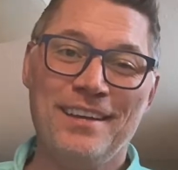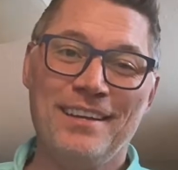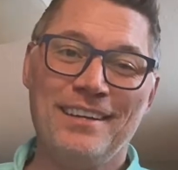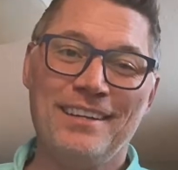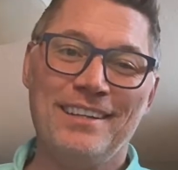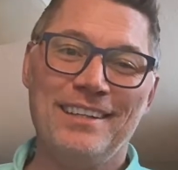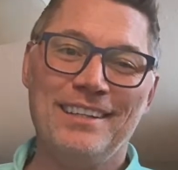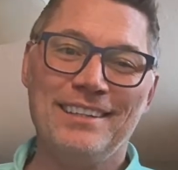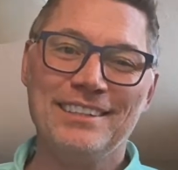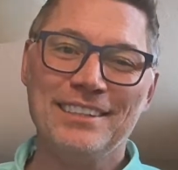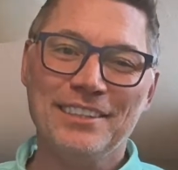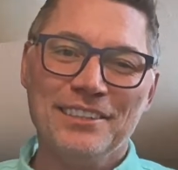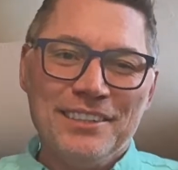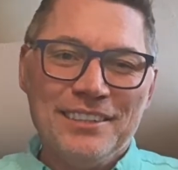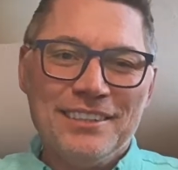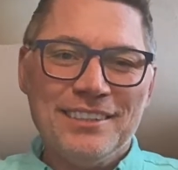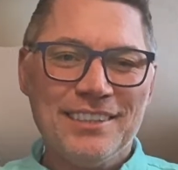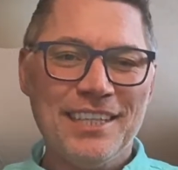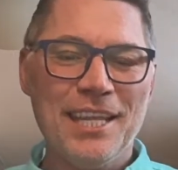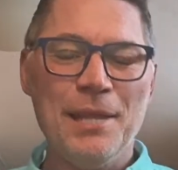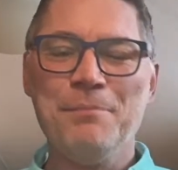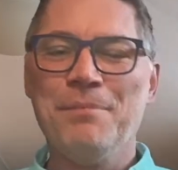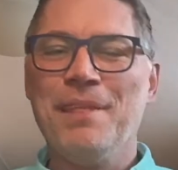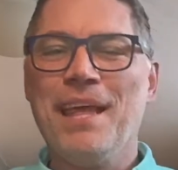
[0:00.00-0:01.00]
so just
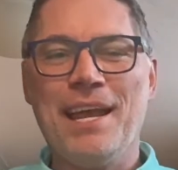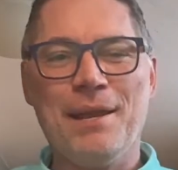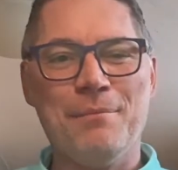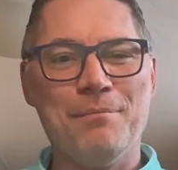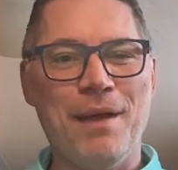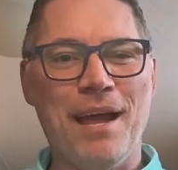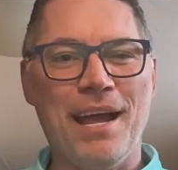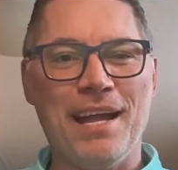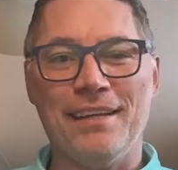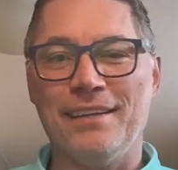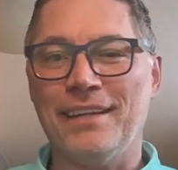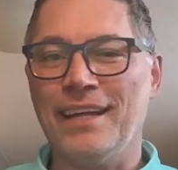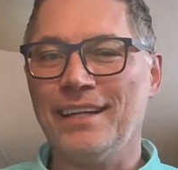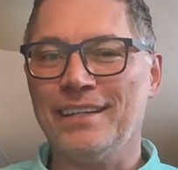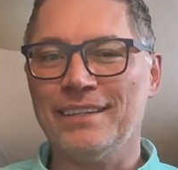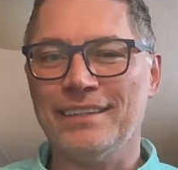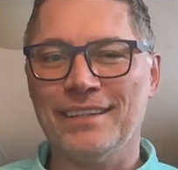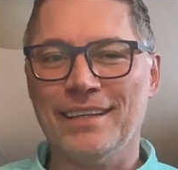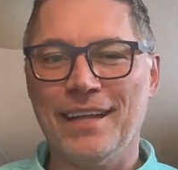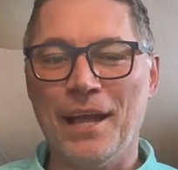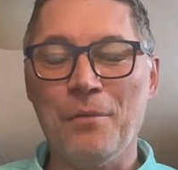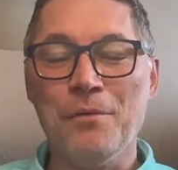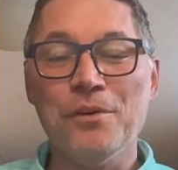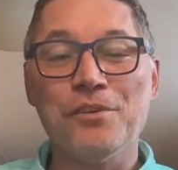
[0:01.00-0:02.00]
keep that in mind.
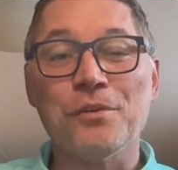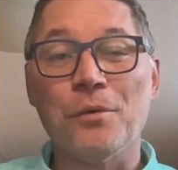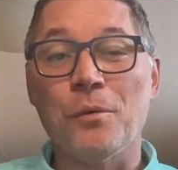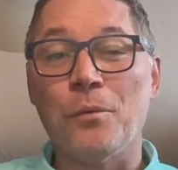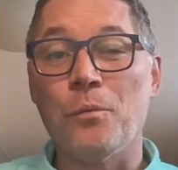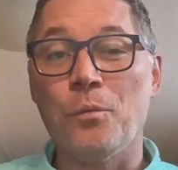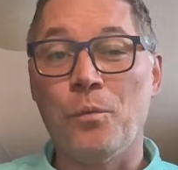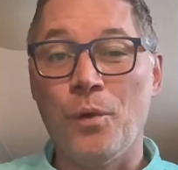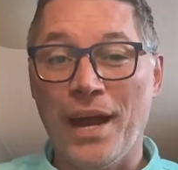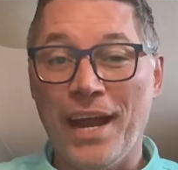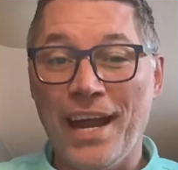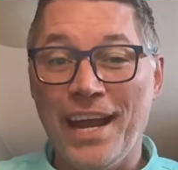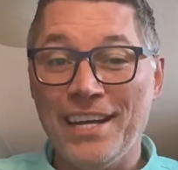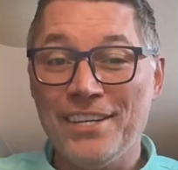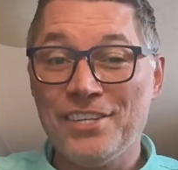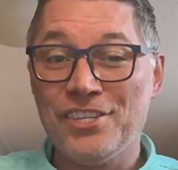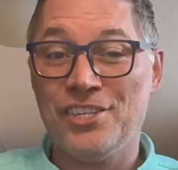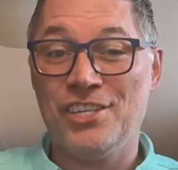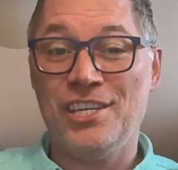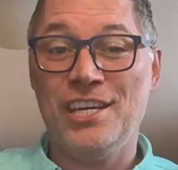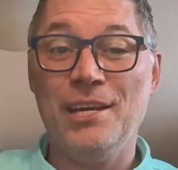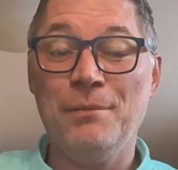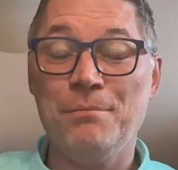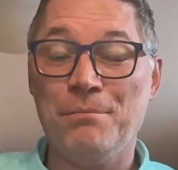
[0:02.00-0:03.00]
That was a way
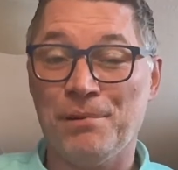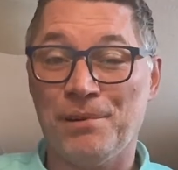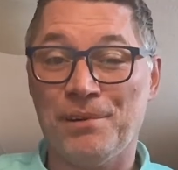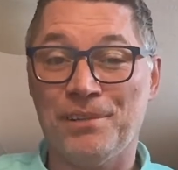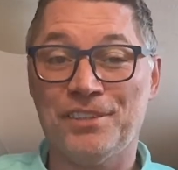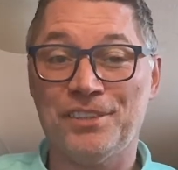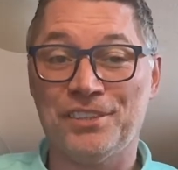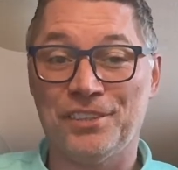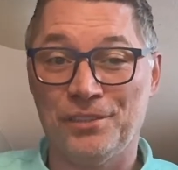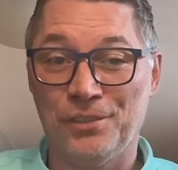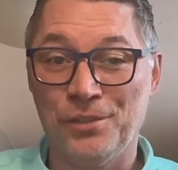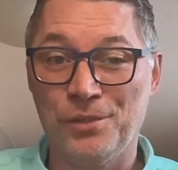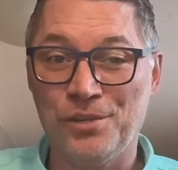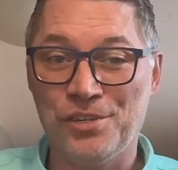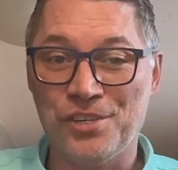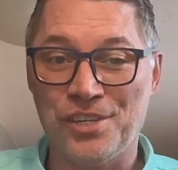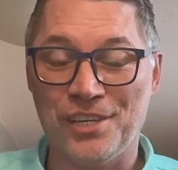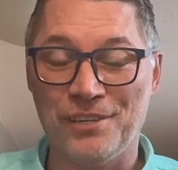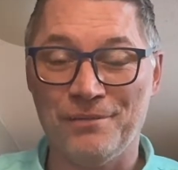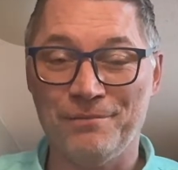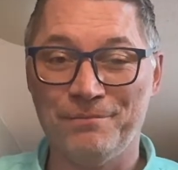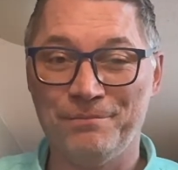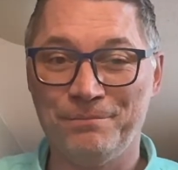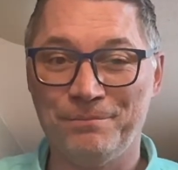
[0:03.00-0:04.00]
cheaper
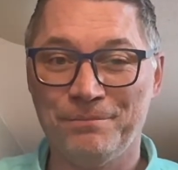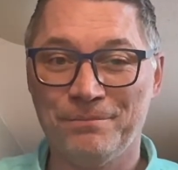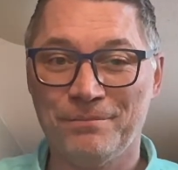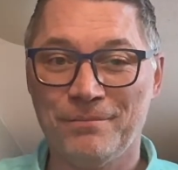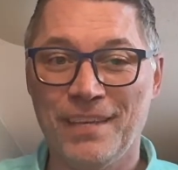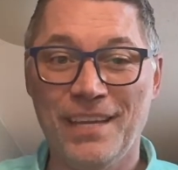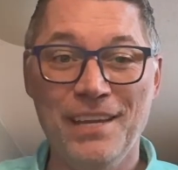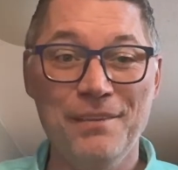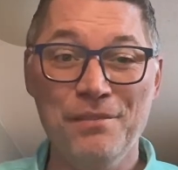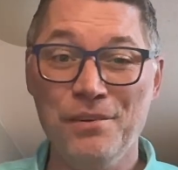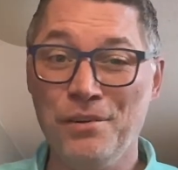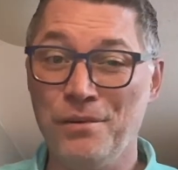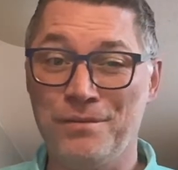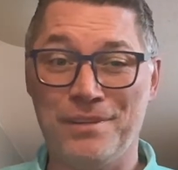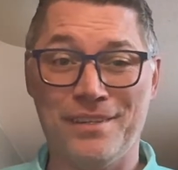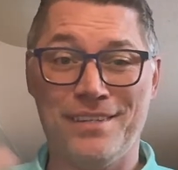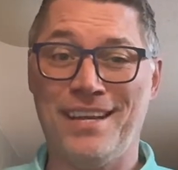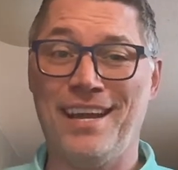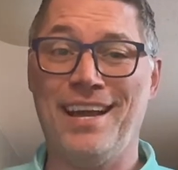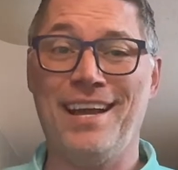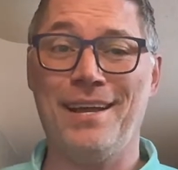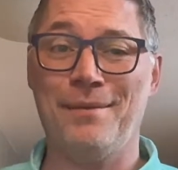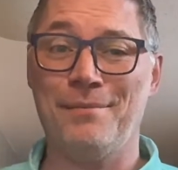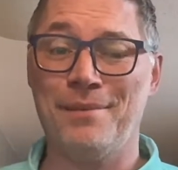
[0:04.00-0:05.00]
solution, even over
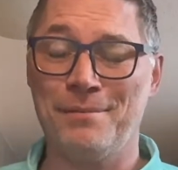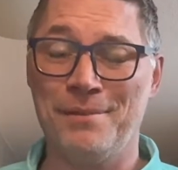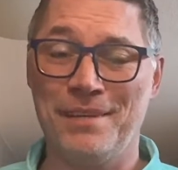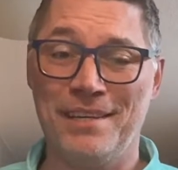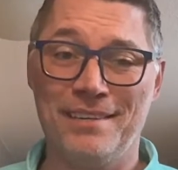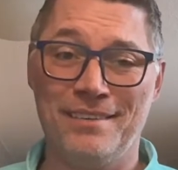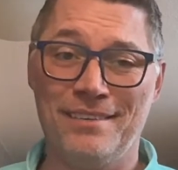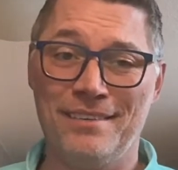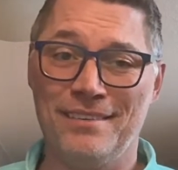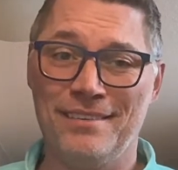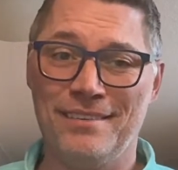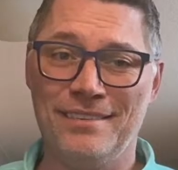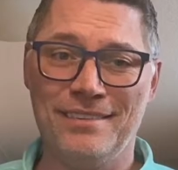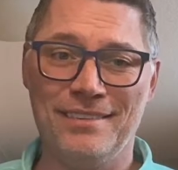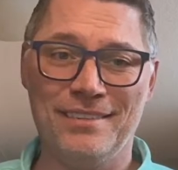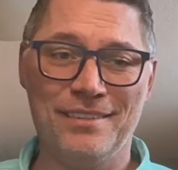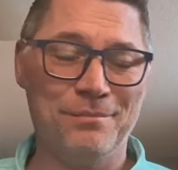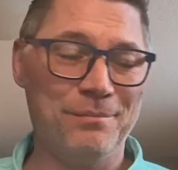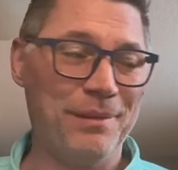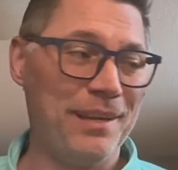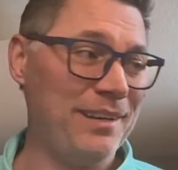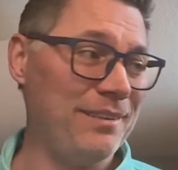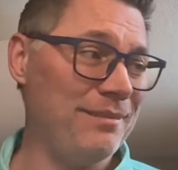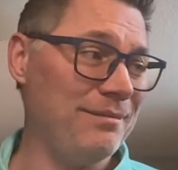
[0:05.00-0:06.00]
time. I mean, it's
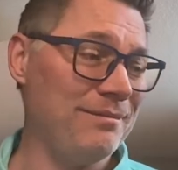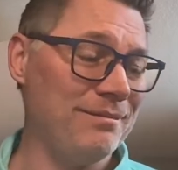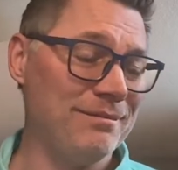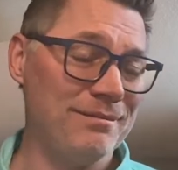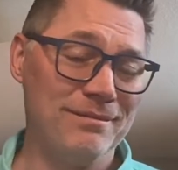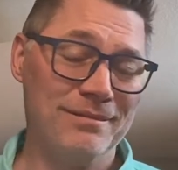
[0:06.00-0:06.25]
been